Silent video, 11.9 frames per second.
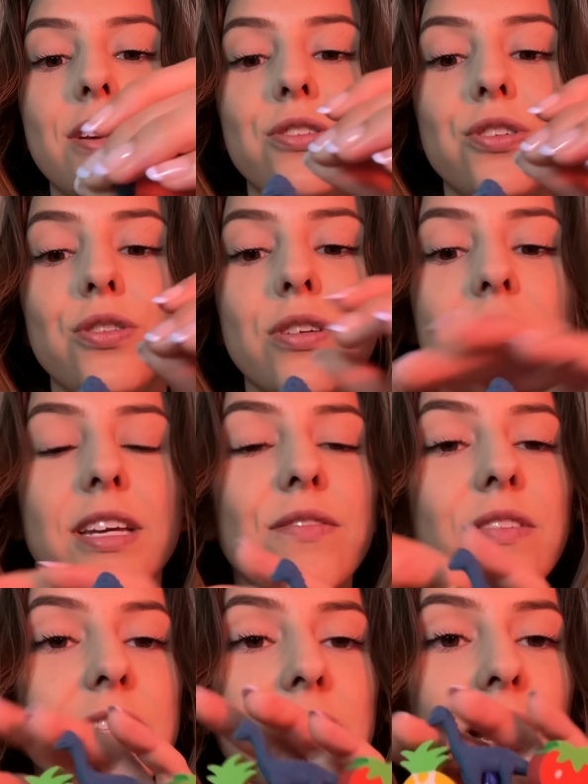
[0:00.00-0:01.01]
So you can give
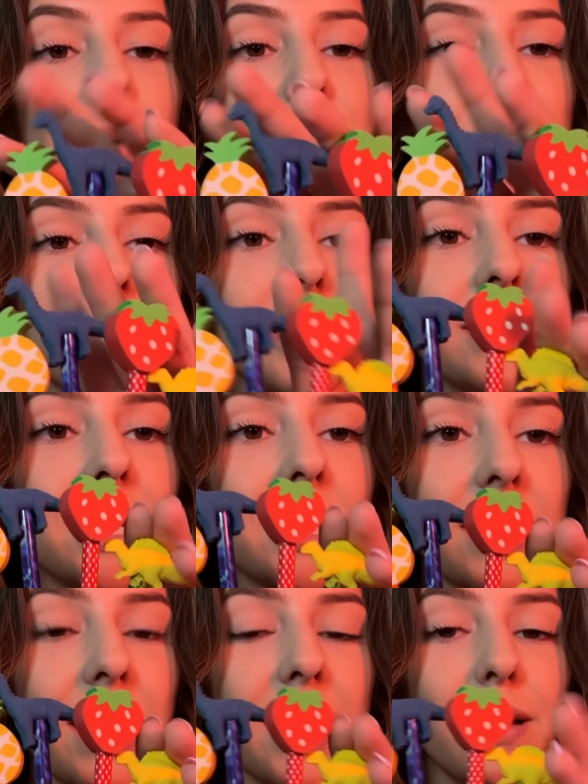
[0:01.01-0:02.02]
these objects
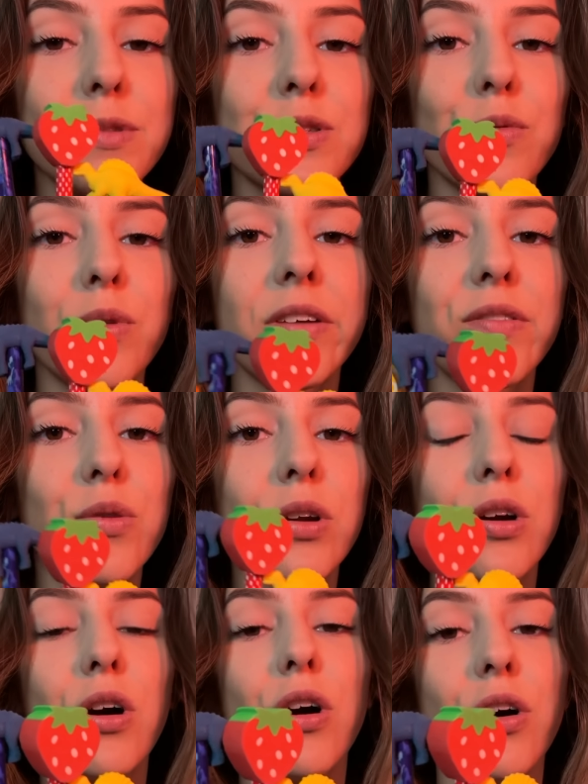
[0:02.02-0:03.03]
nicknames, whatever you
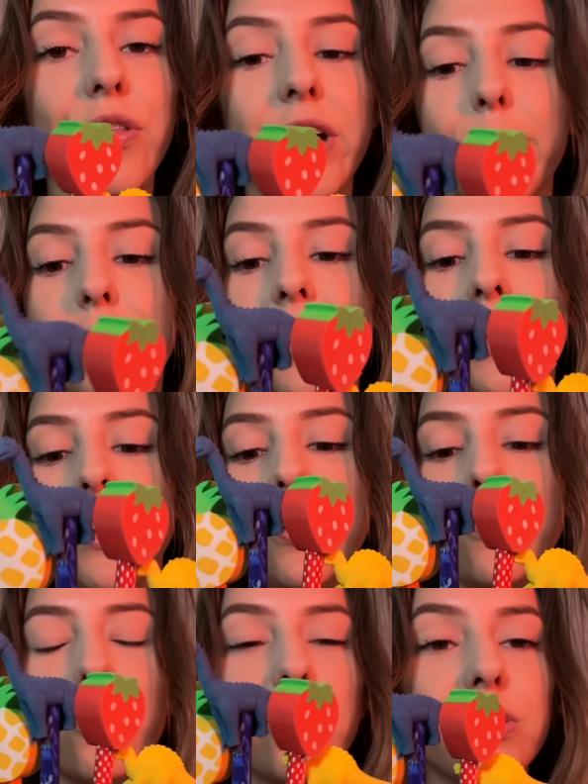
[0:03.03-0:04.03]
want to call them,
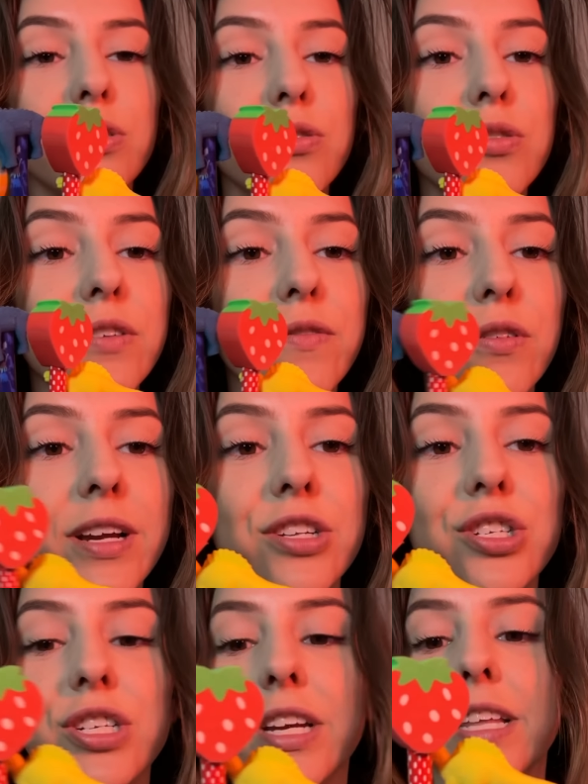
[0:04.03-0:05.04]
in order to
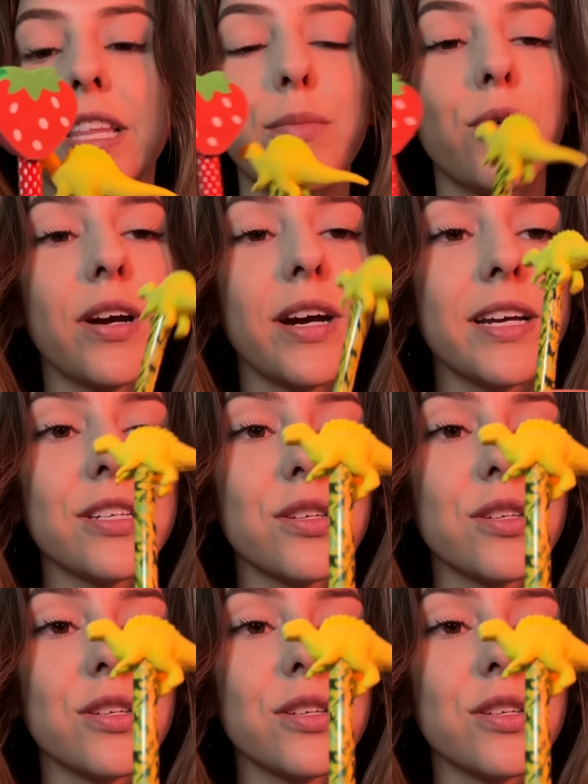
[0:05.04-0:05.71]
differentiate them, okay?